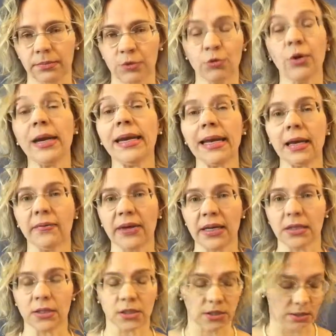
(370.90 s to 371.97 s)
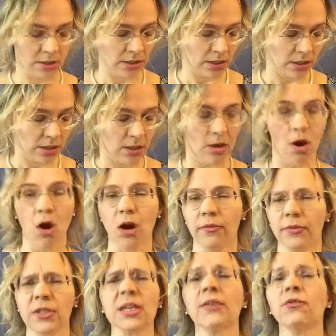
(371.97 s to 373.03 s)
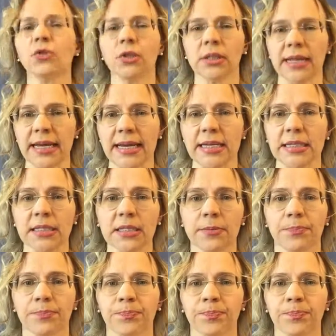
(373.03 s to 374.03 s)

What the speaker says: training events of several days.